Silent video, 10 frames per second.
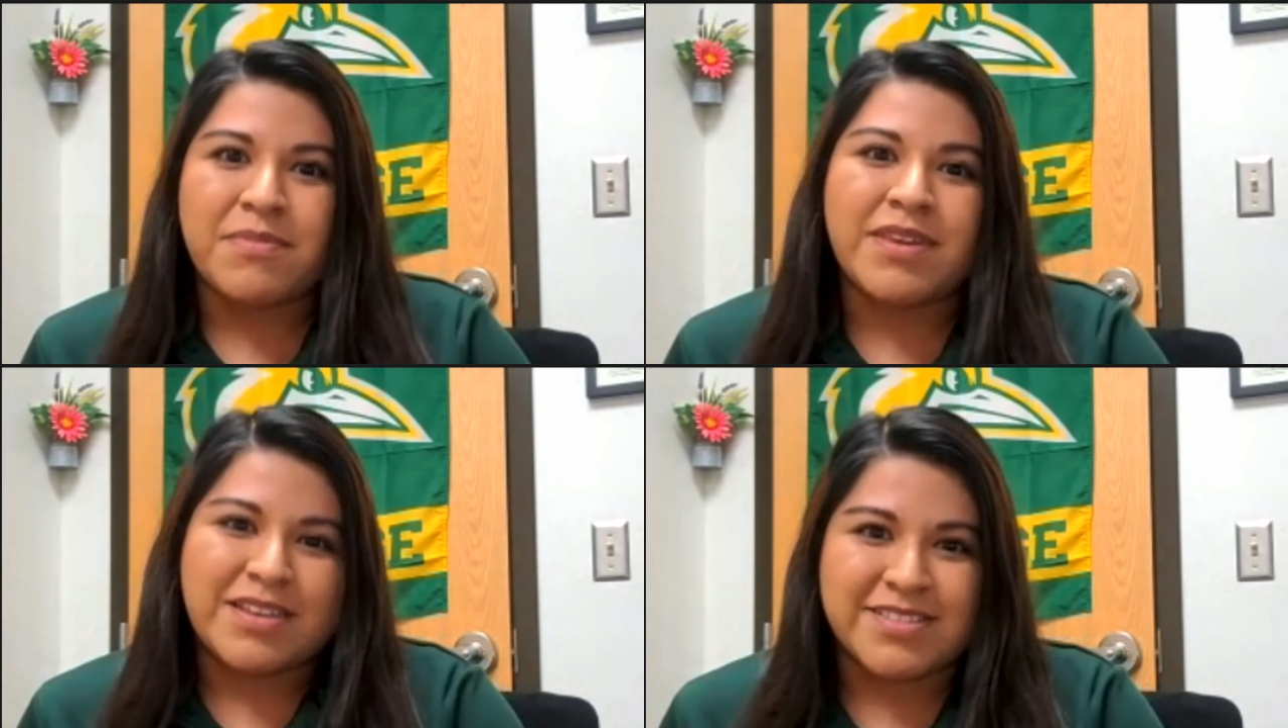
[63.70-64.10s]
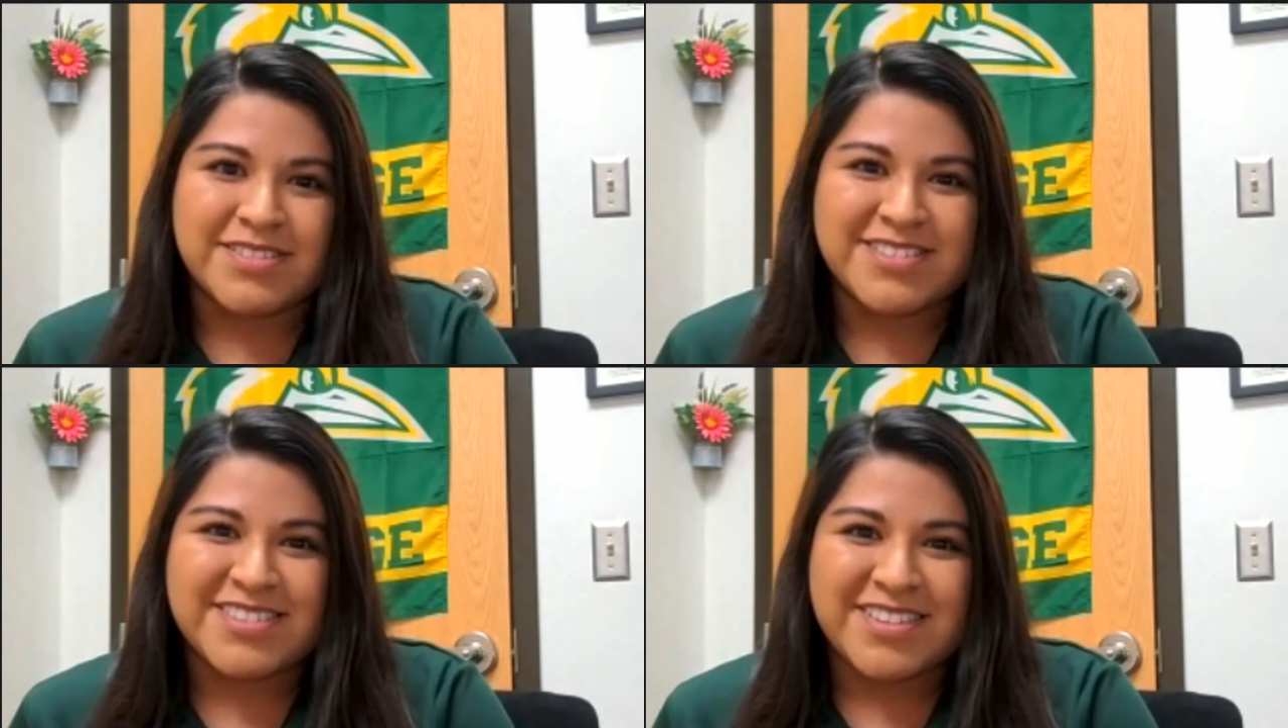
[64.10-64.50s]

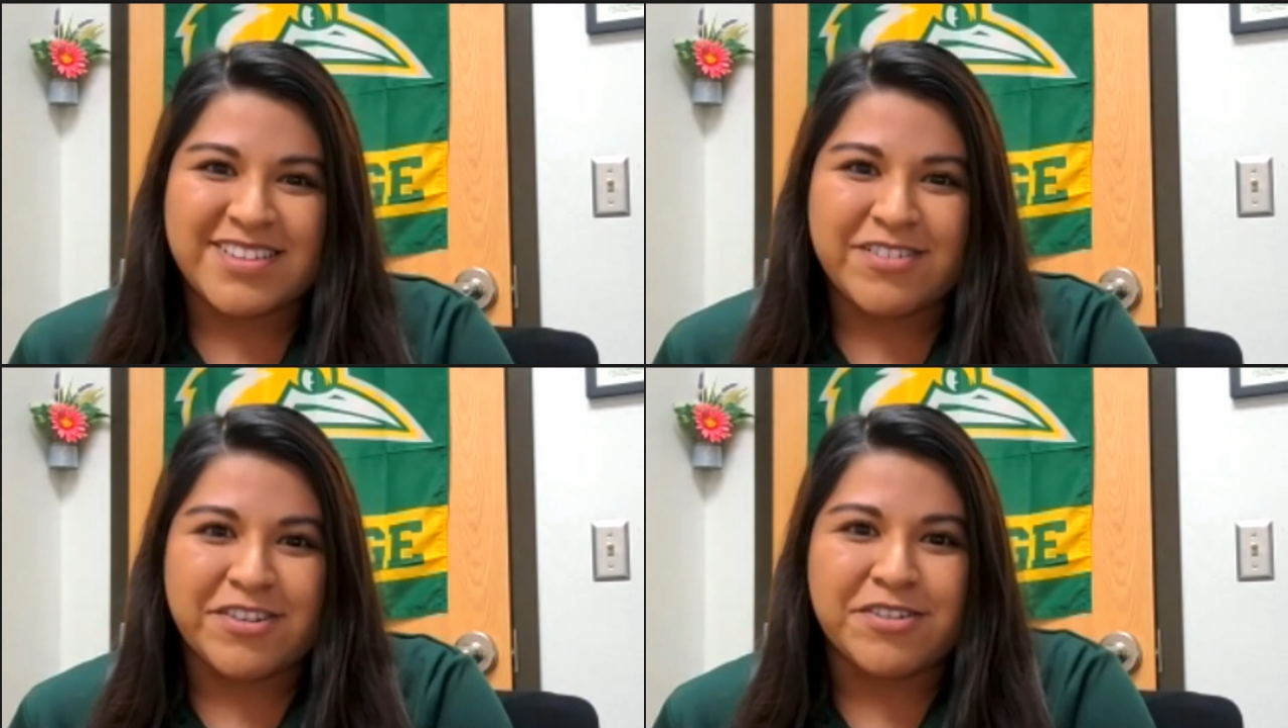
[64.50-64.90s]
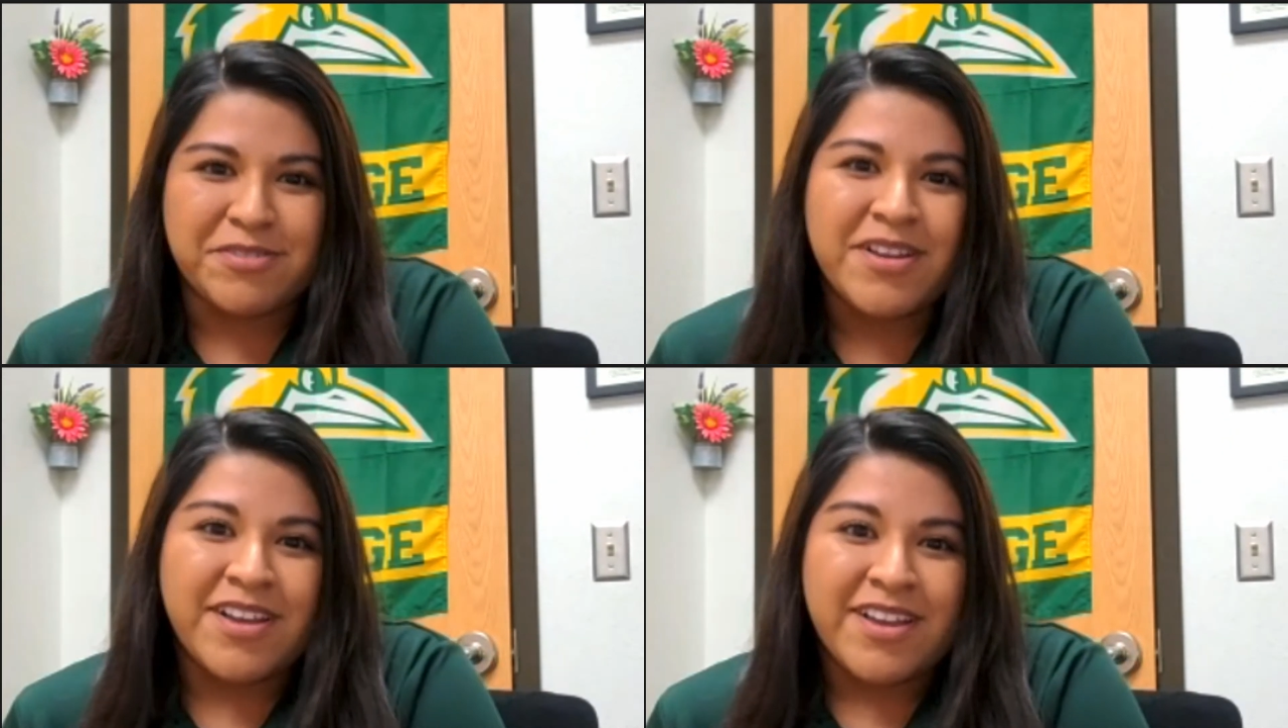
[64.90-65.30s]
means
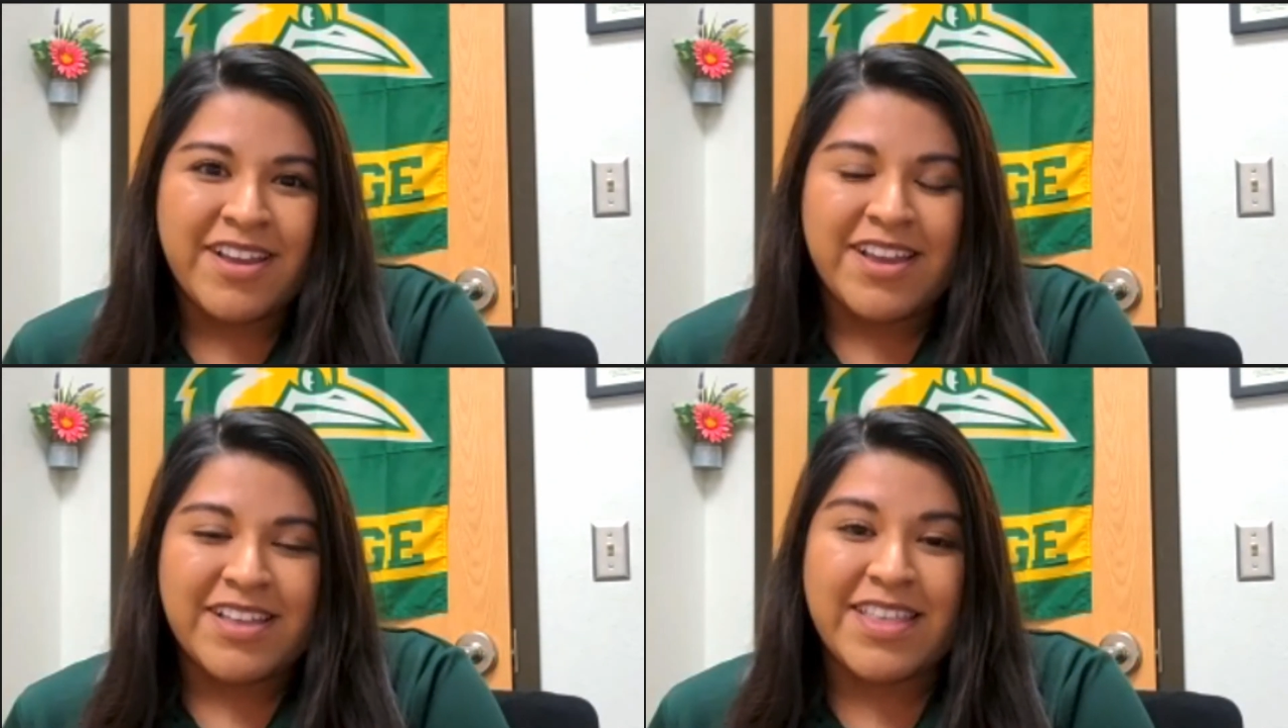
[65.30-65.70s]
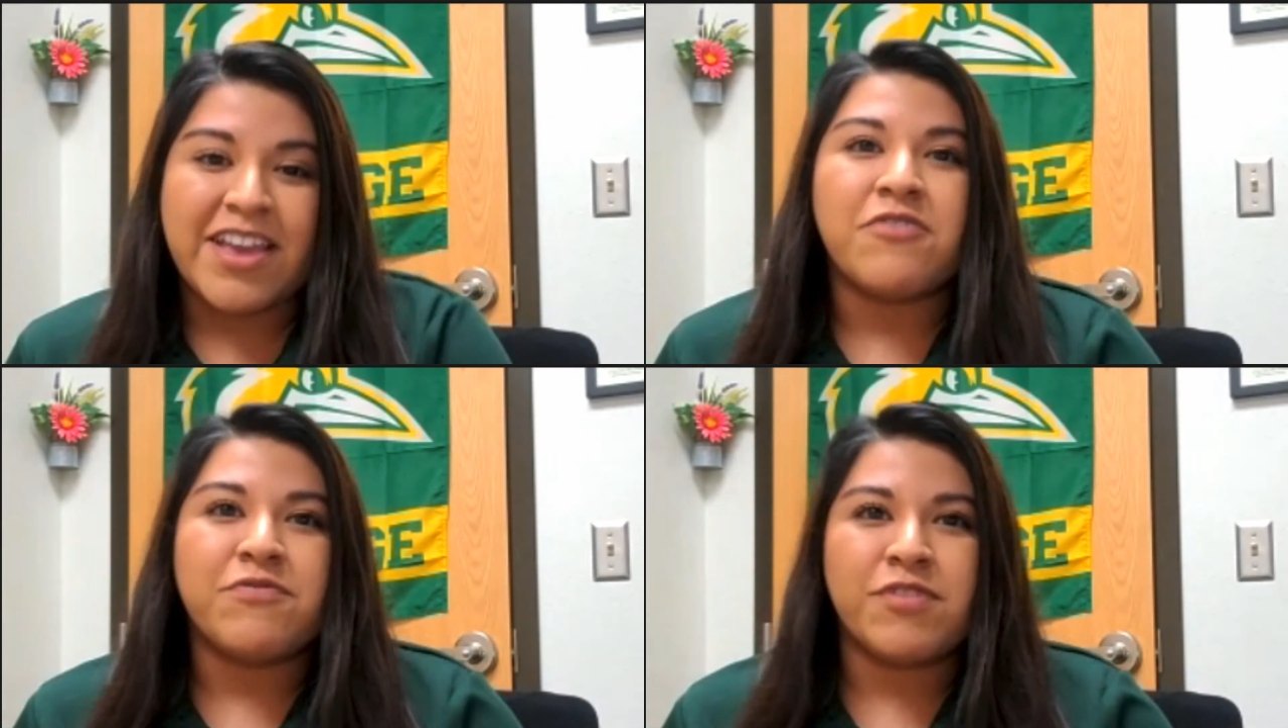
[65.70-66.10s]
or they
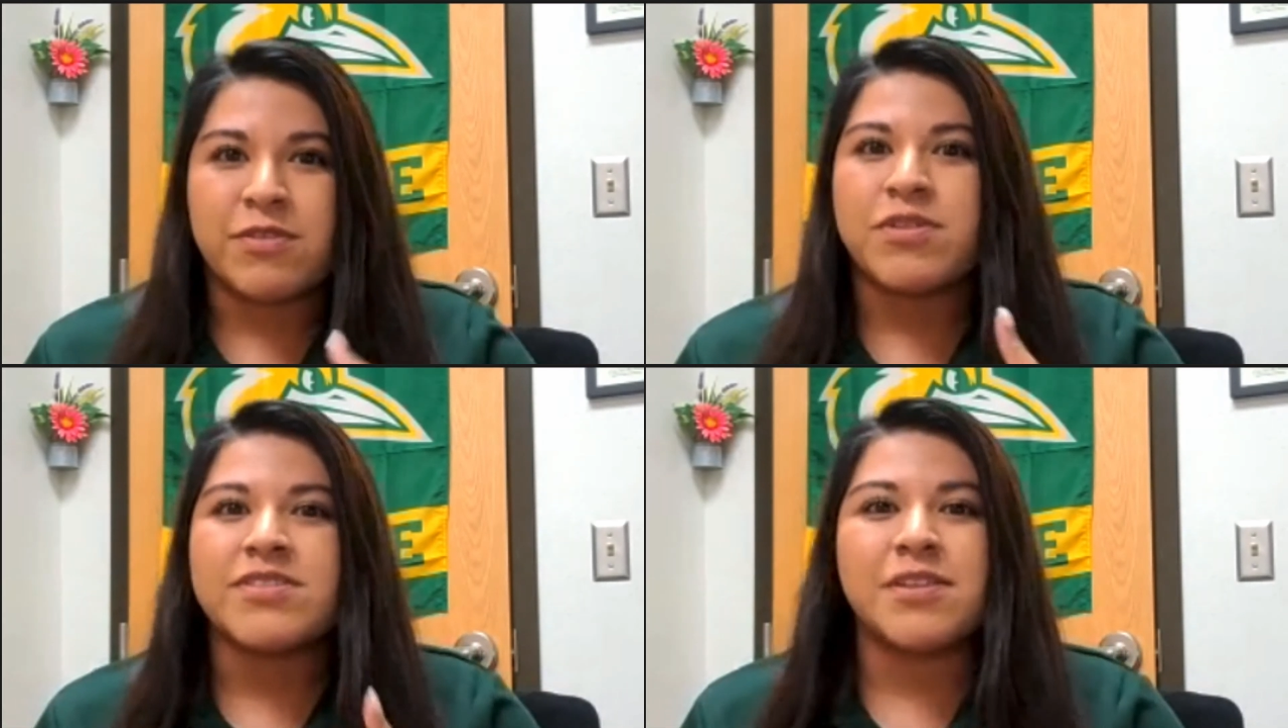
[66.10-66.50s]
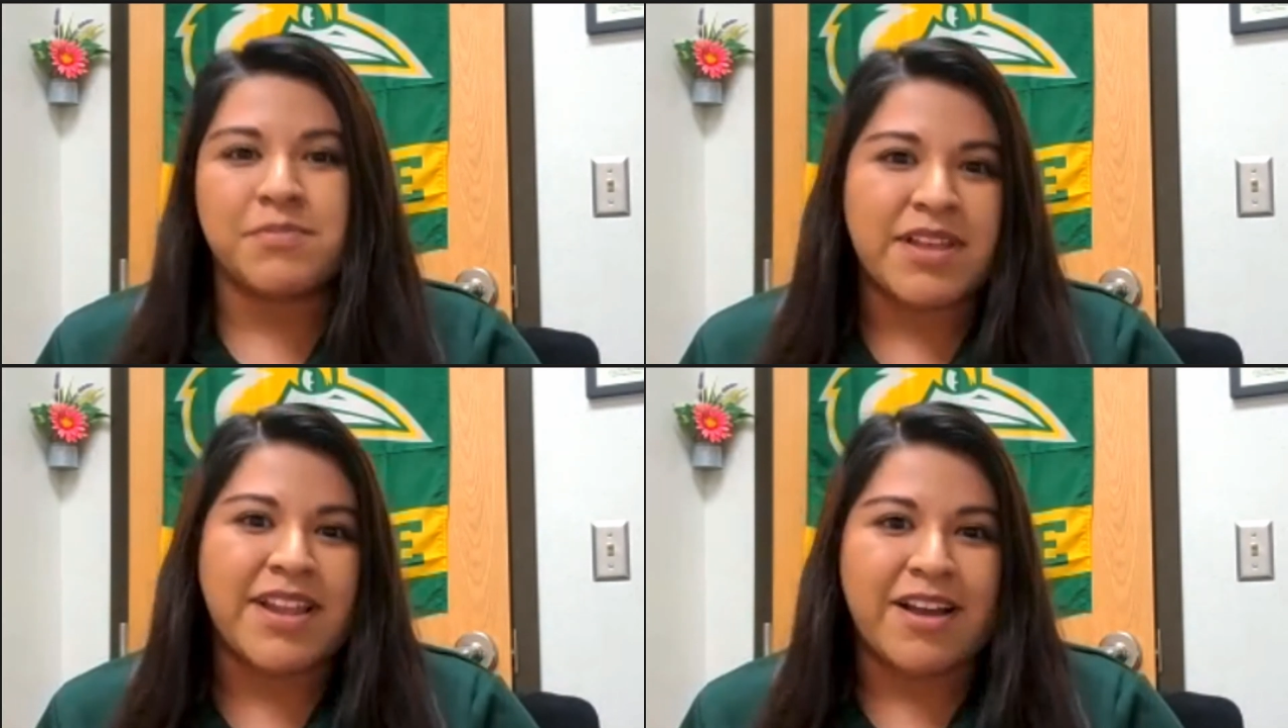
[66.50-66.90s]
confuse it with something